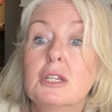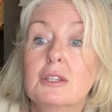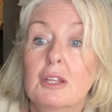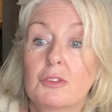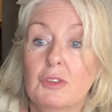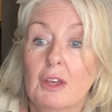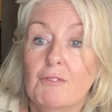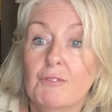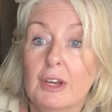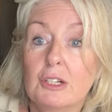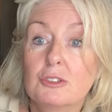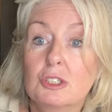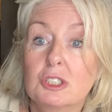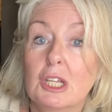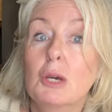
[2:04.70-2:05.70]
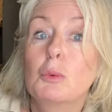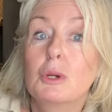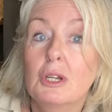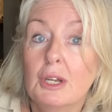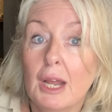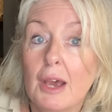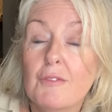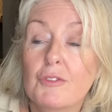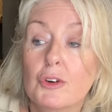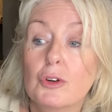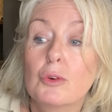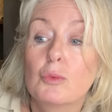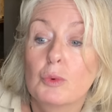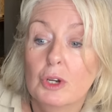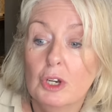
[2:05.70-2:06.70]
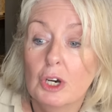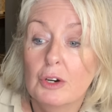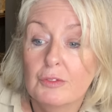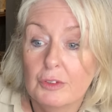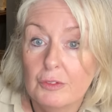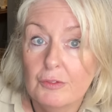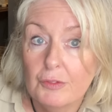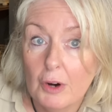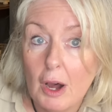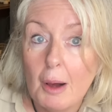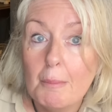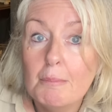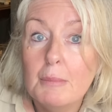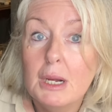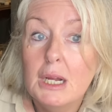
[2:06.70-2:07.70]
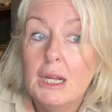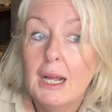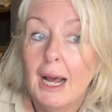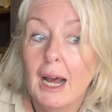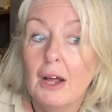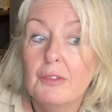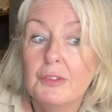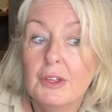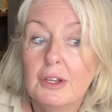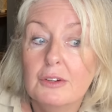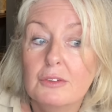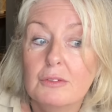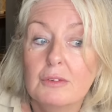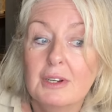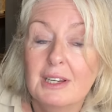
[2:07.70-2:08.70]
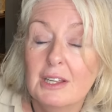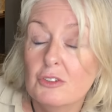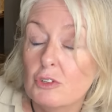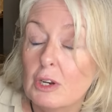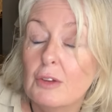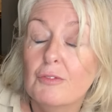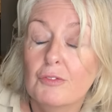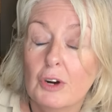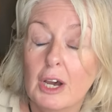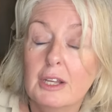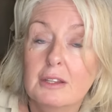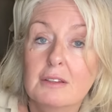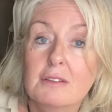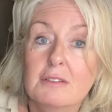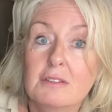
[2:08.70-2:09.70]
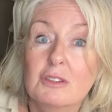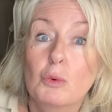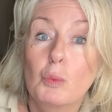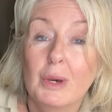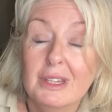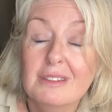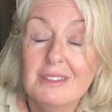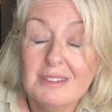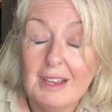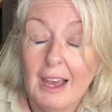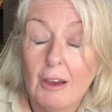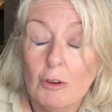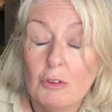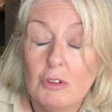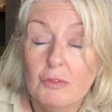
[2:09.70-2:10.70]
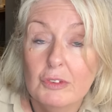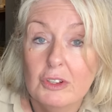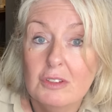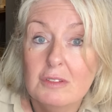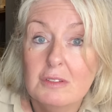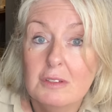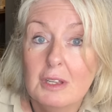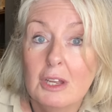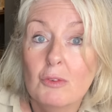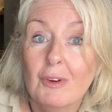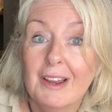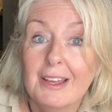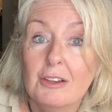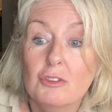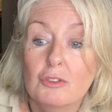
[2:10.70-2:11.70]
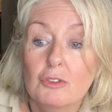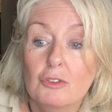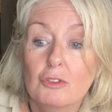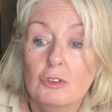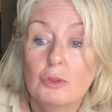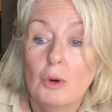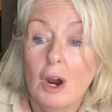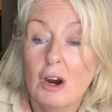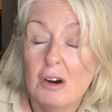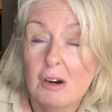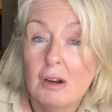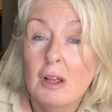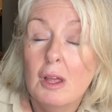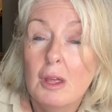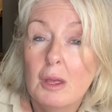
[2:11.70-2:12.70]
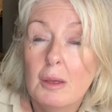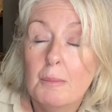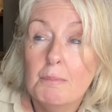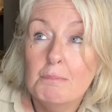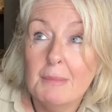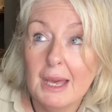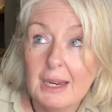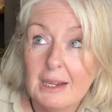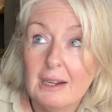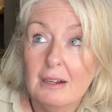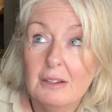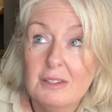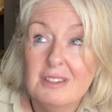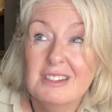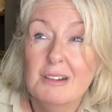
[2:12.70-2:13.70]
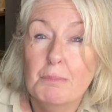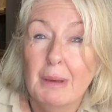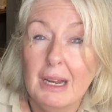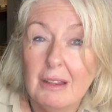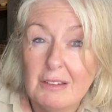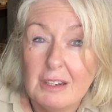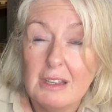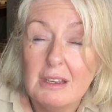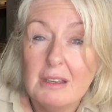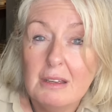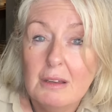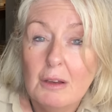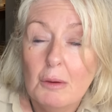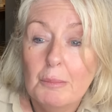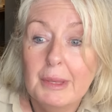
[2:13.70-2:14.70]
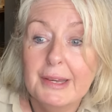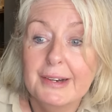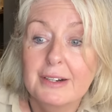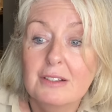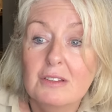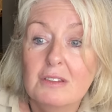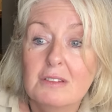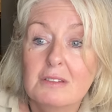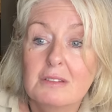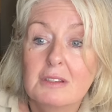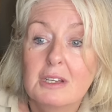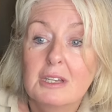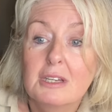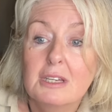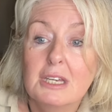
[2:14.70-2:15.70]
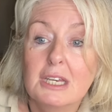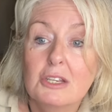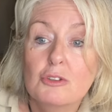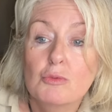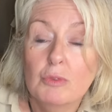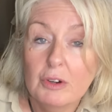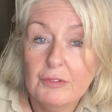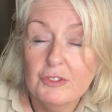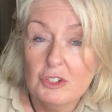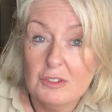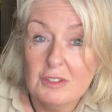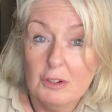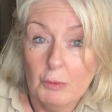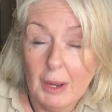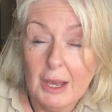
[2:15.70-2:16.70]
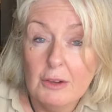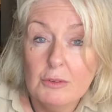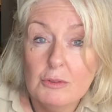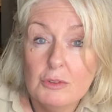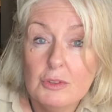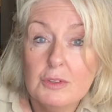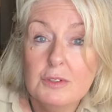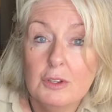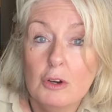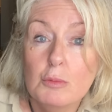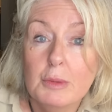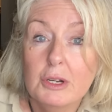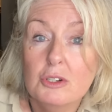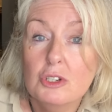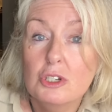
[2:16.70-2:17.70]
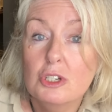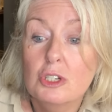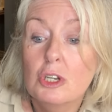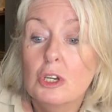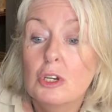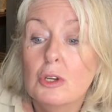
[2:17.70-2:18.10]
that they felt they would never recover from, and that literally frightens the wits out of us in relation to our mental stability because it roughed us around so much